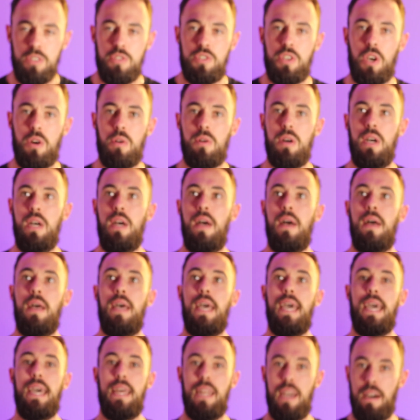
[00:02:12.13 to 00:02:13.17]
So
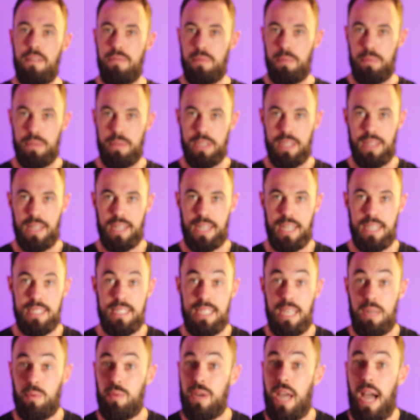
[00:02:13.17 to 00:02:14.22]
inevitably, like I
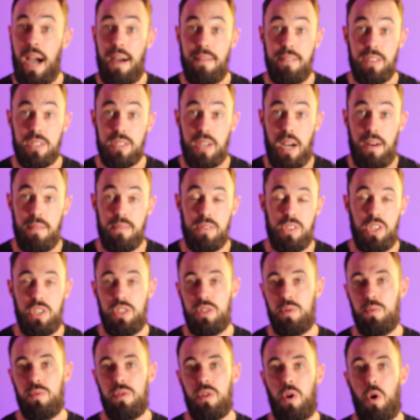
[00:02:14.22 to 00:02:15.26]
said, we have this
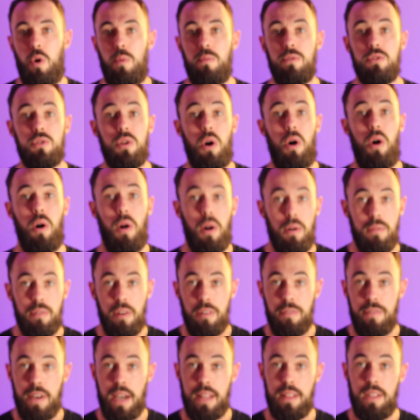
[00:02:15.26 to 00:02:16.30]
conversation with almost all of
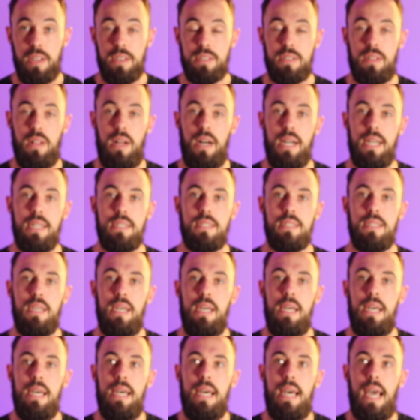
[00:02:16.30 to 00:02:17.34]
our fat loss clients,
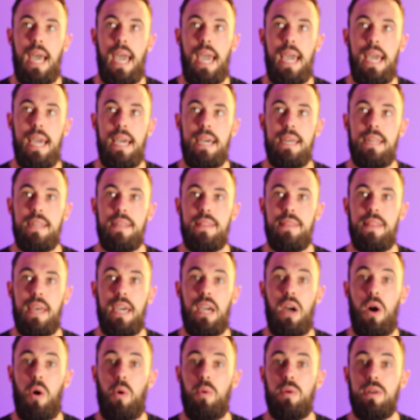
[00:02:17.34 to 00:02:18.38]
and
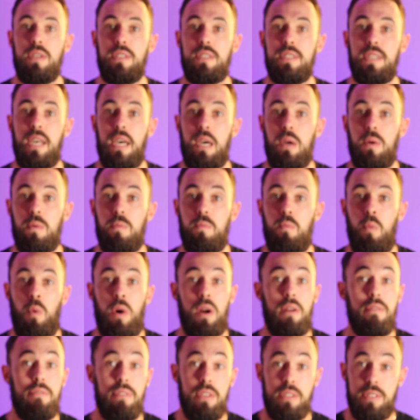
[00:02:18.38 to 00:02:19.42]
they always say
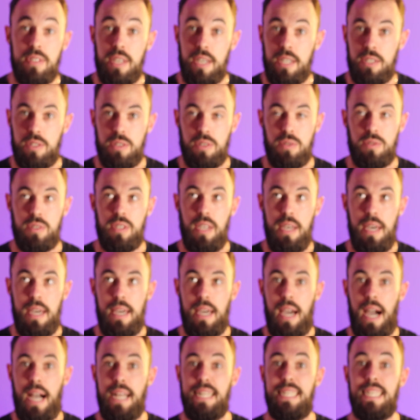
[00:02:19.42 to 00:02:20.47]
one of these things. They'll
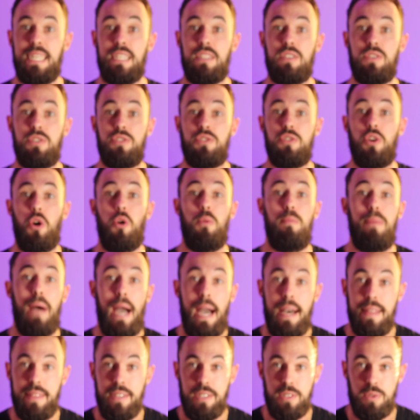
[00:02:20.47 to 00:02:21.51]
say, I did so
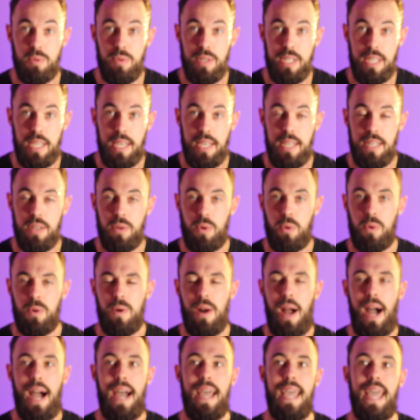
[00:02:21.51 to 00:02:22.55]
bad this weekend,
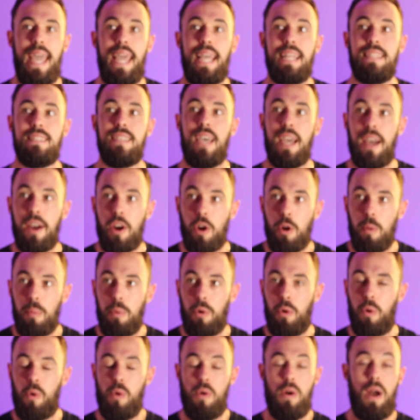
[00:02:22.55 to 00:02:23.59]
or I ate
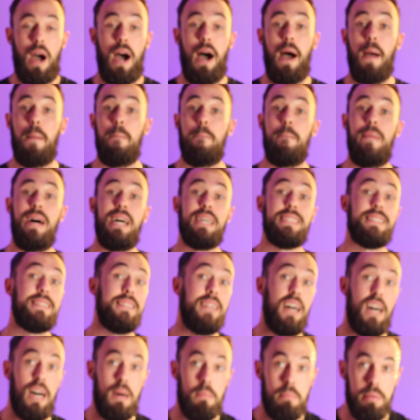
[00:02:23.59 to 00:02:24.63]
terrible, or I messed
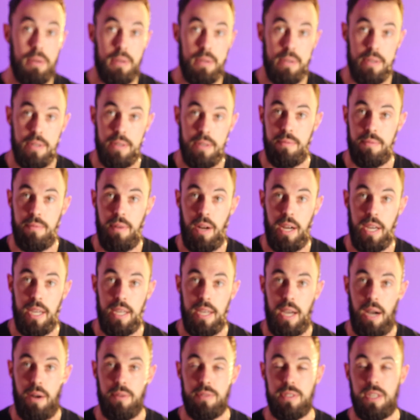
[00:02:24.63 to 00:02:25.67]
up.
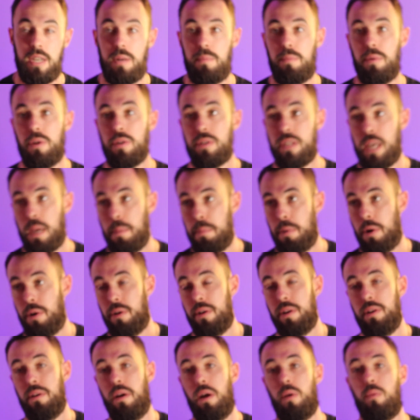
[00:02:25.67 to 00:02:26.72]
Right, I was at a birthday
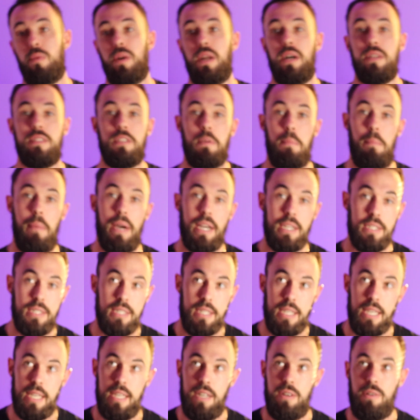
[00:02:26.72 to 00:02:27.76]
party, or I went out to
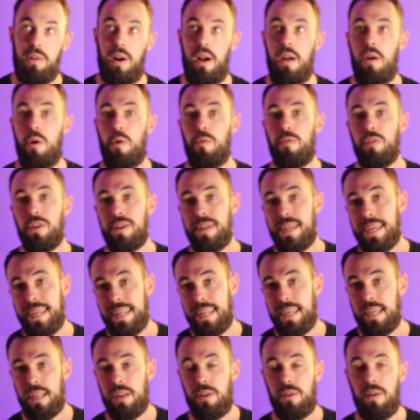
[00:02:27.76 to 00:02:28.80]
Mexican, or I
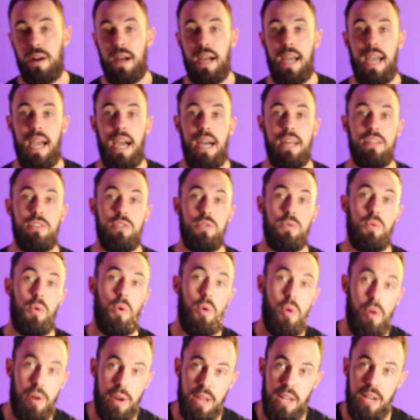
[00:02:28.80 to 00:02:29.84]
overdid it, or I had two
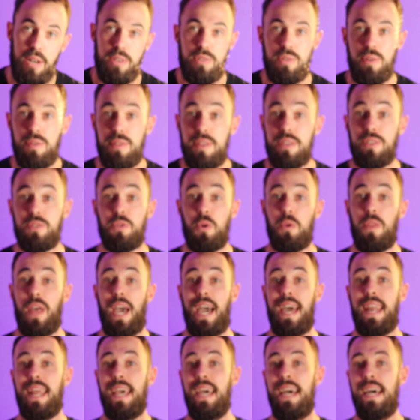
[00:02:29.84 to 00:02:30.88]
Oreos, or this or
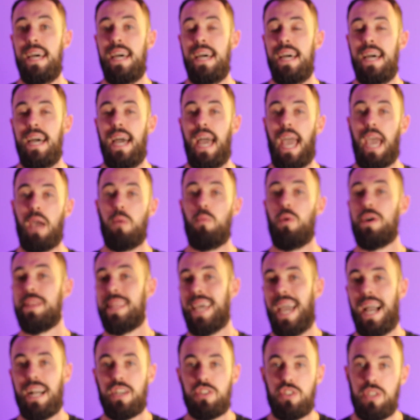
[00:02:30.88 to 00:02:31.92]
that. And what
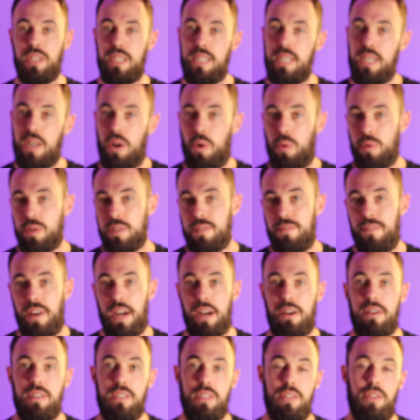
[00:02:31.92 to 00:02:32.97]
they actually did always
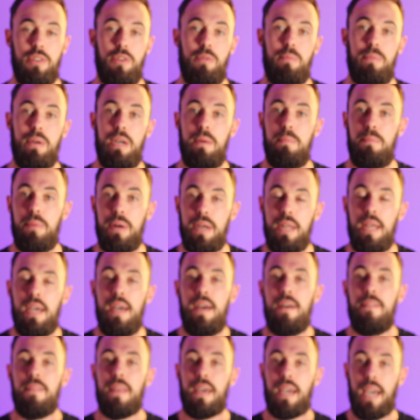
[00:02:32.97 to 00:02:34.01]
varies a little bit, but
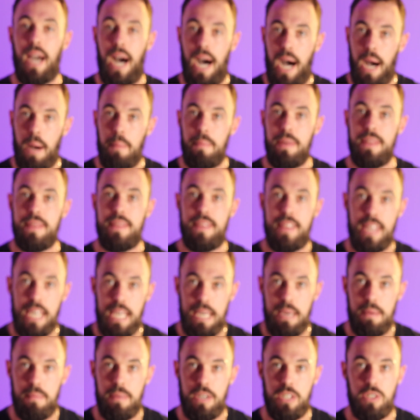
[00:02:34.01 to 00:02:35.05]
the common
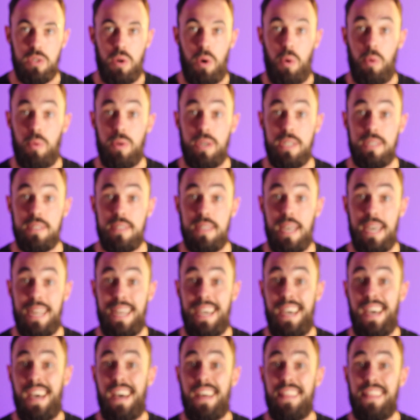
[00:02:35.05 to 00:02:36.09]
theme is always
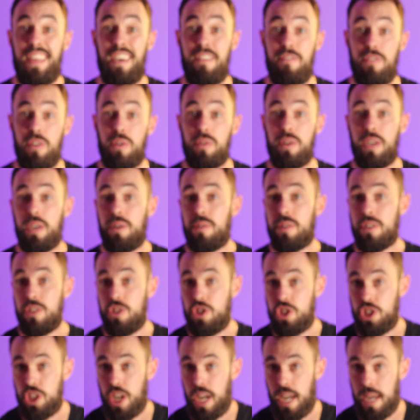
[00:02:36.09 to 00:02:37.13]
that they feel guilt
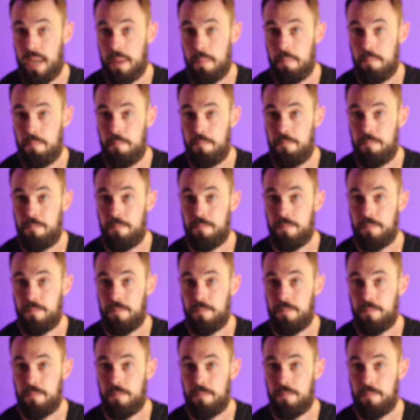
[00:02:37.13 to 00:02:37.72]
and shame